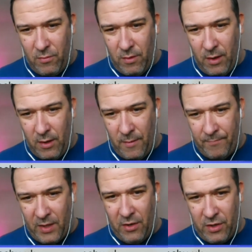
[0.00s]

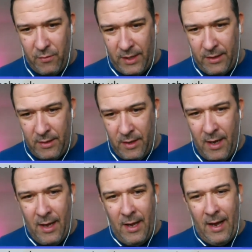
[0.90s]
are doing,
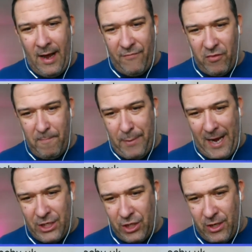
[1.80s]
have some
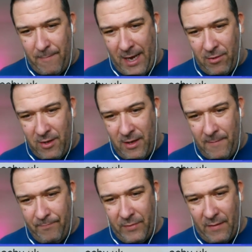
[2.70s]
passion about it,
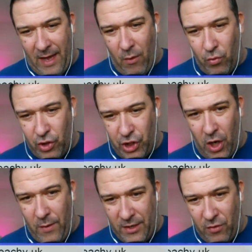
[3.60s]
that will
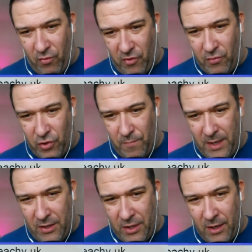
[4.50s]
show in your social
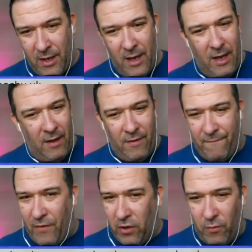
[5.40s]
media, and the
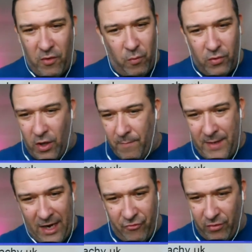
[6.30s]
followers will come
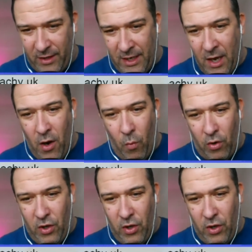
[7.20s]
naturally. What